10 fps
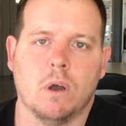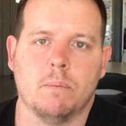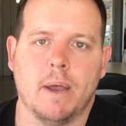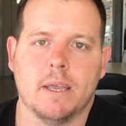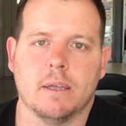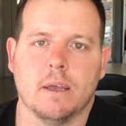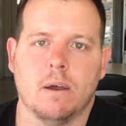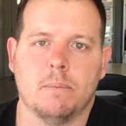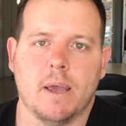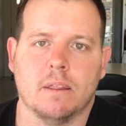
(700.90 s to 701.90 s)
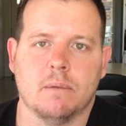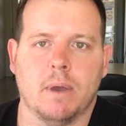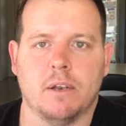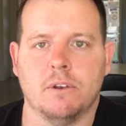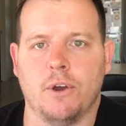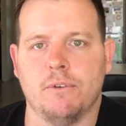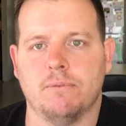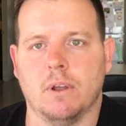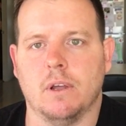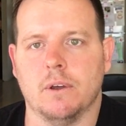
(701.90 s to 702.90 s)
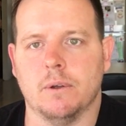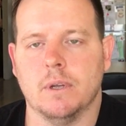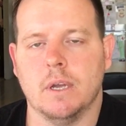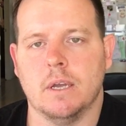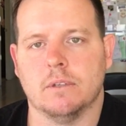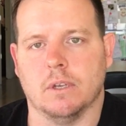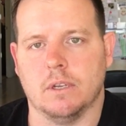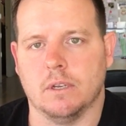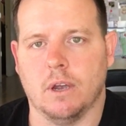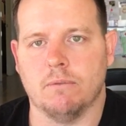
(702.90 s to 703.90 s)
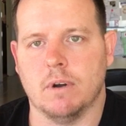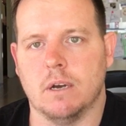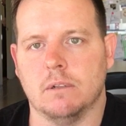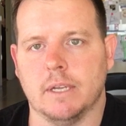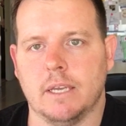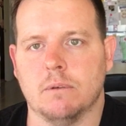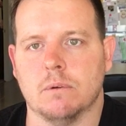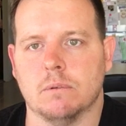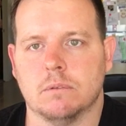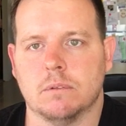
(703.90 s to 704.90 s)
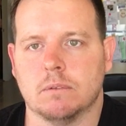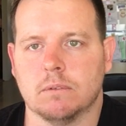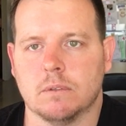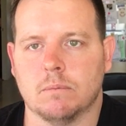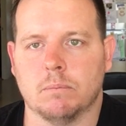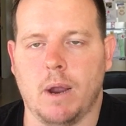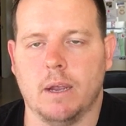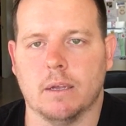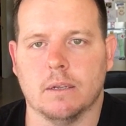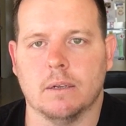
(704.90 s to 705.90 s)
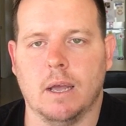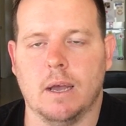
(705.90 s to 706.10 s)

I'll make them a no follow, so you can go rel equals bracket